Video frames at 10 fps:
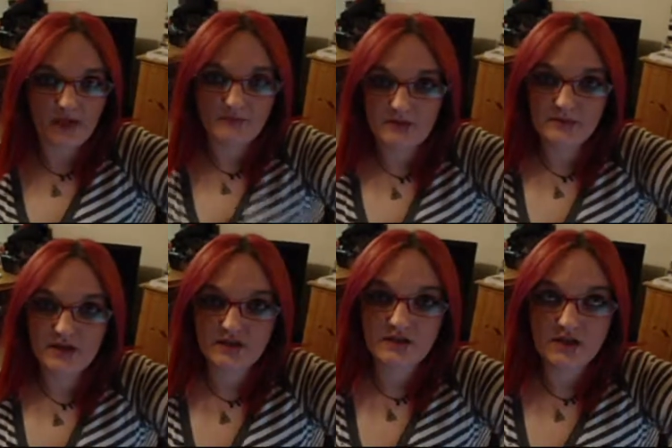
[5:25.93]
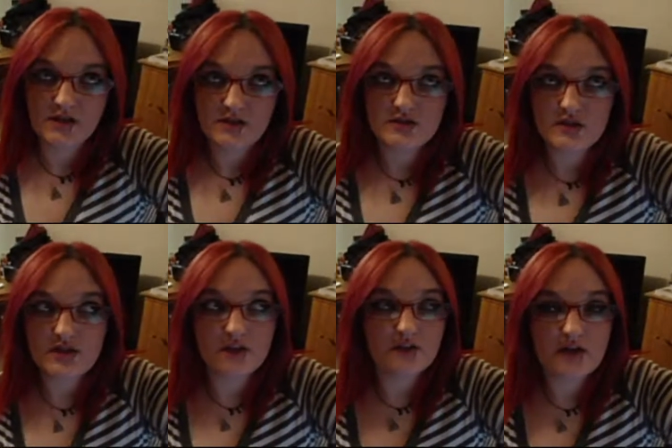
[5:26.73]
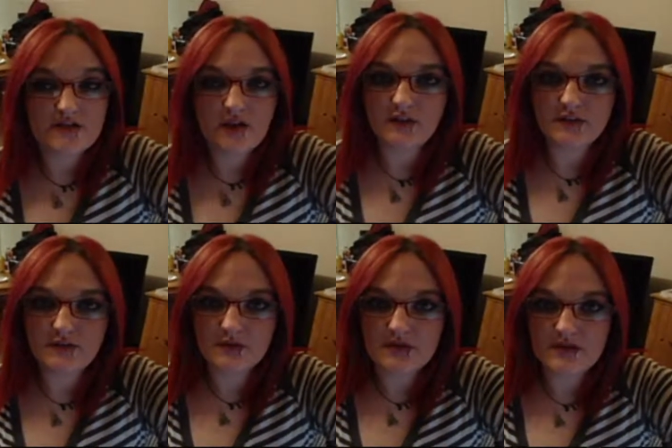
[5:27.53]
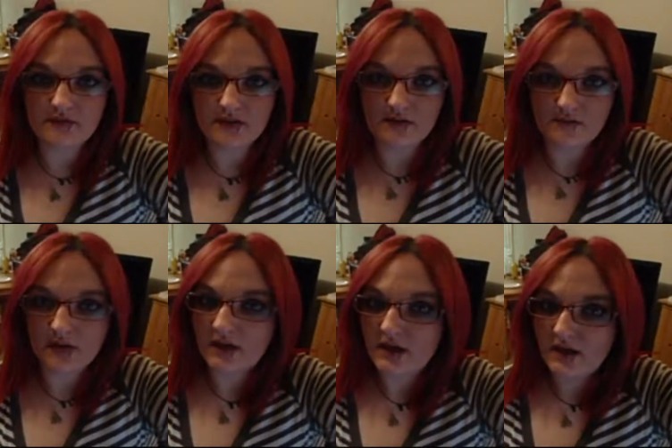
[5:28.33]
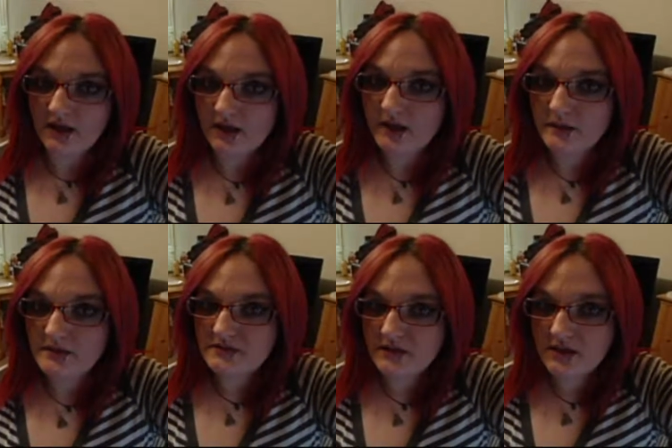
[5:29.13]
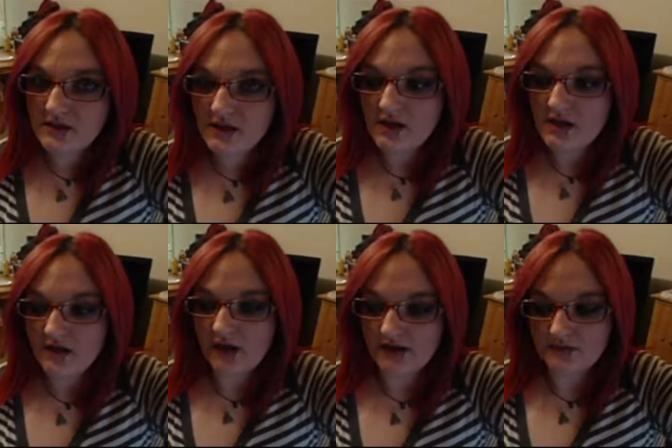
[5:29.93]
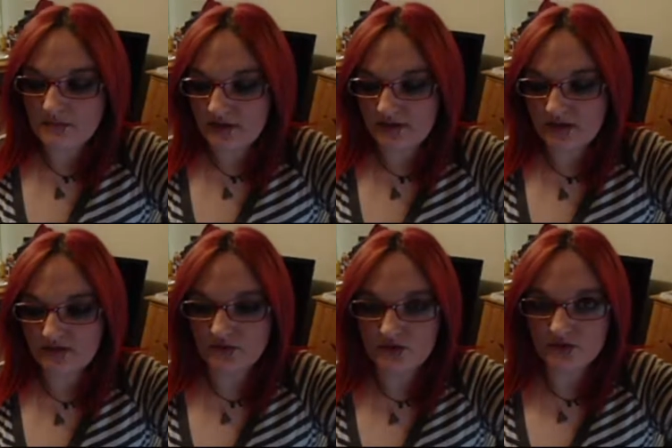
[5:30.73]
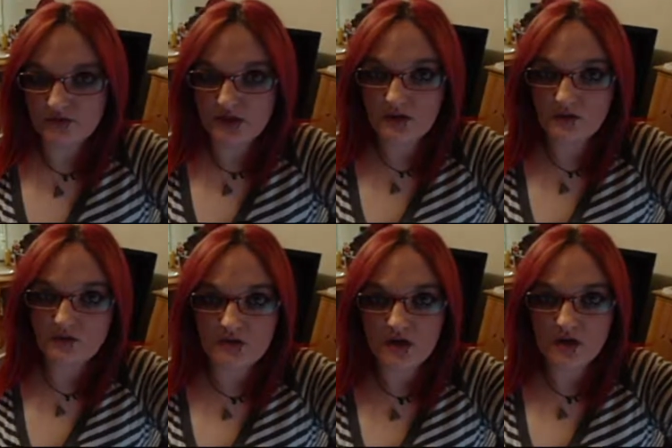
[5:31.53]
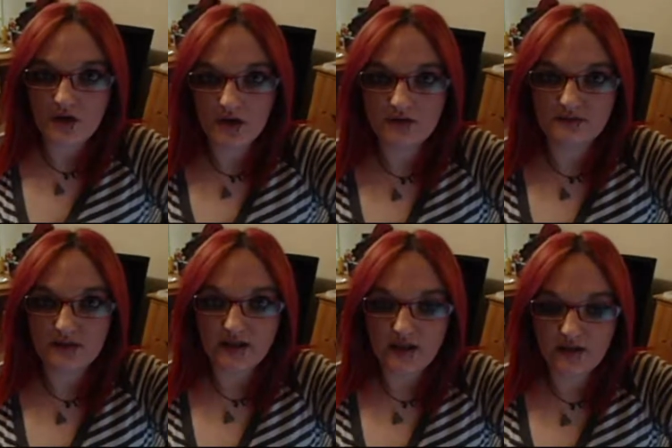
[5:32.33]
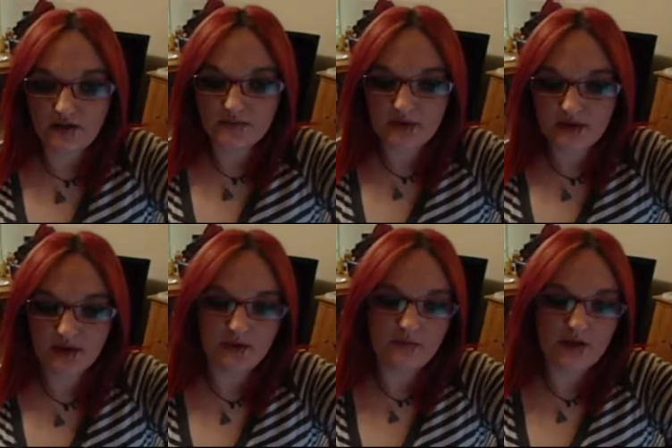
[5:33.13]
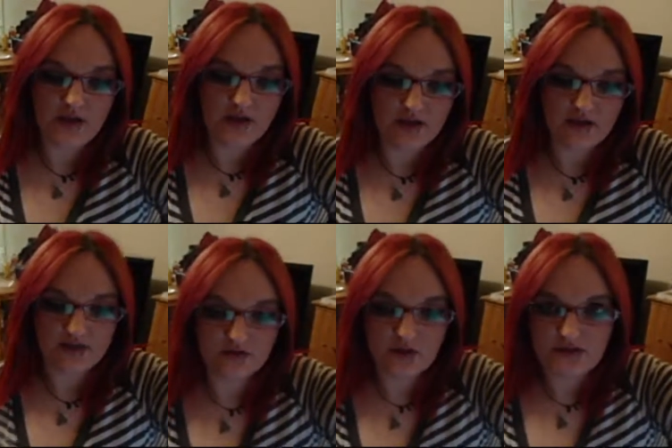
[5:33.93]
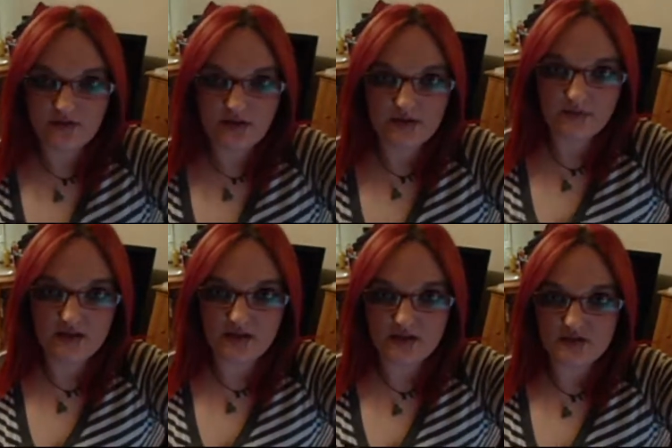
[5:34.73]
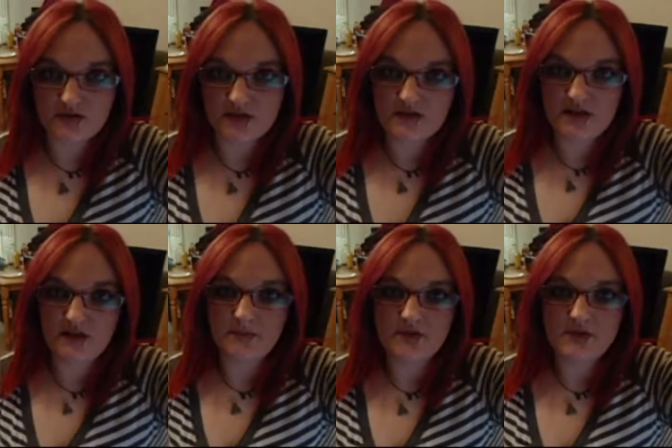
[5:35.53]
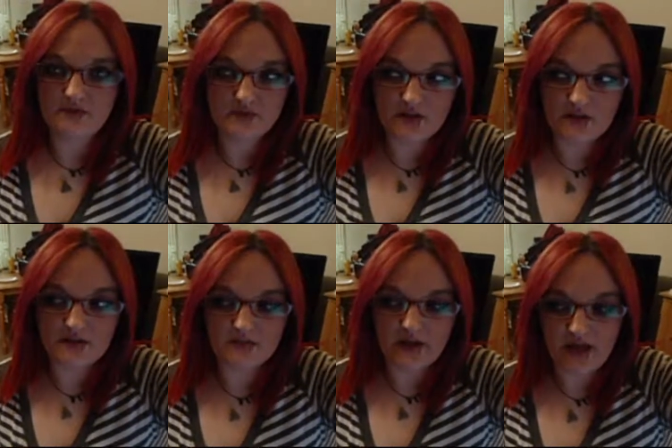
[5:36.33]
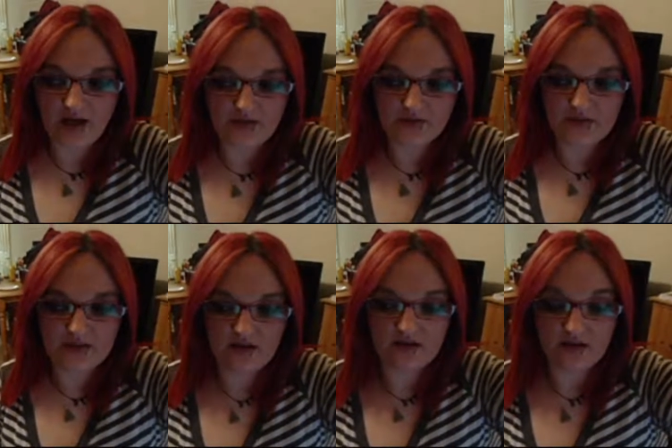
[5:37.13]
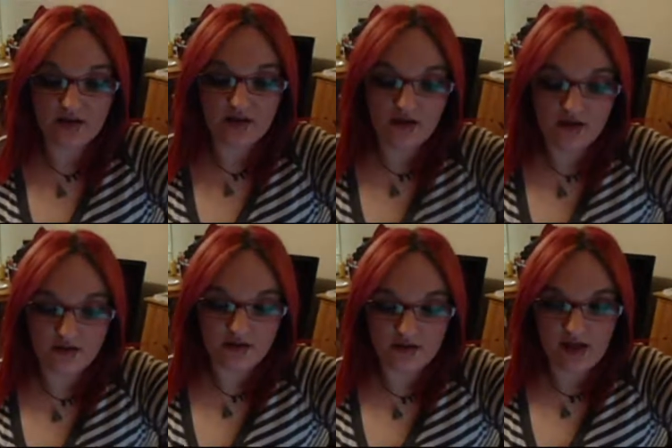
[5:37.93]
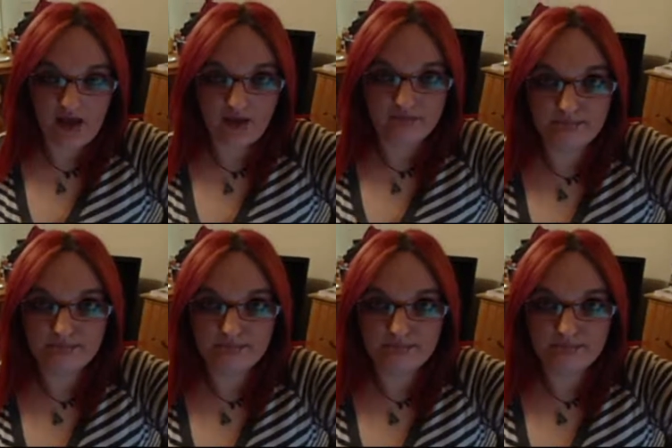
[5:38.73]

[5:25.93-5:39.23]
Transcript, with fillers: And maybe I can start taking you guys around and doing stuff with me. It'll be fun. I can maybe even do videos of like hair and makeup and crazy random things or just take a bunch of videos of my cat that mean nothing. Yeah.